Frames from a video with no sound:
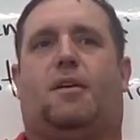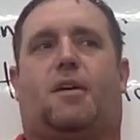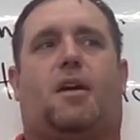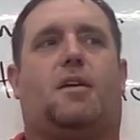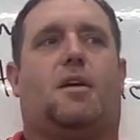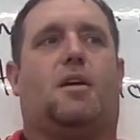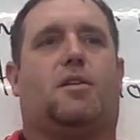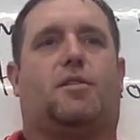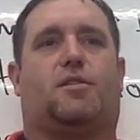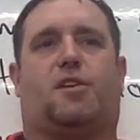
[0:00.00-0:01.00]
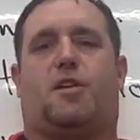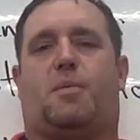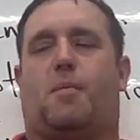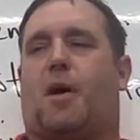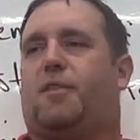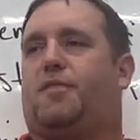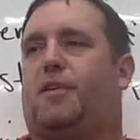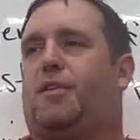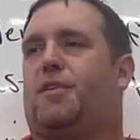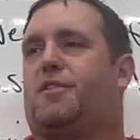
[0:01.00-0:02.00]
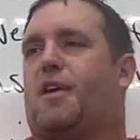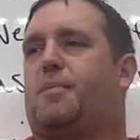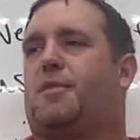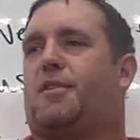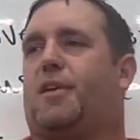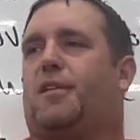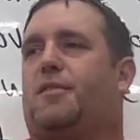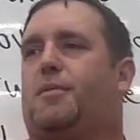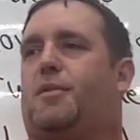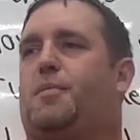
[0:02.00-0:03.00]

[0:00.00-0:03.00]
Okay, so it's good to be mindful of those types of things when